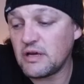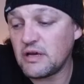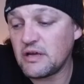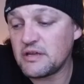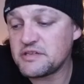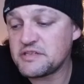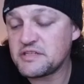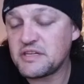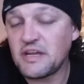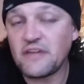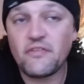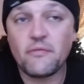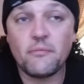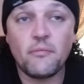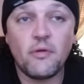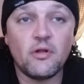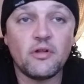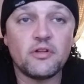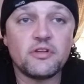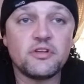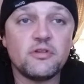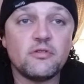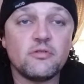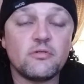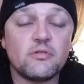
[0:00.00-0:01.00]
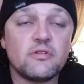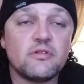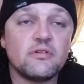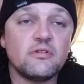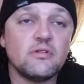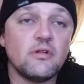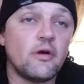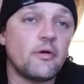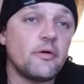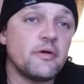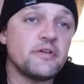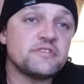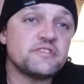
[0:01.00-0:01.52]
Stephen Molyneux or
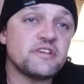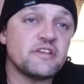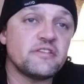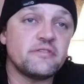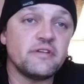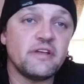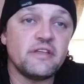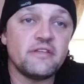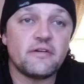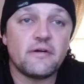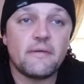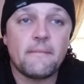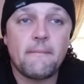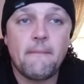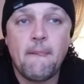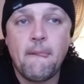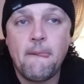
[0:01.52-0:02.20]
Lauren Southern either,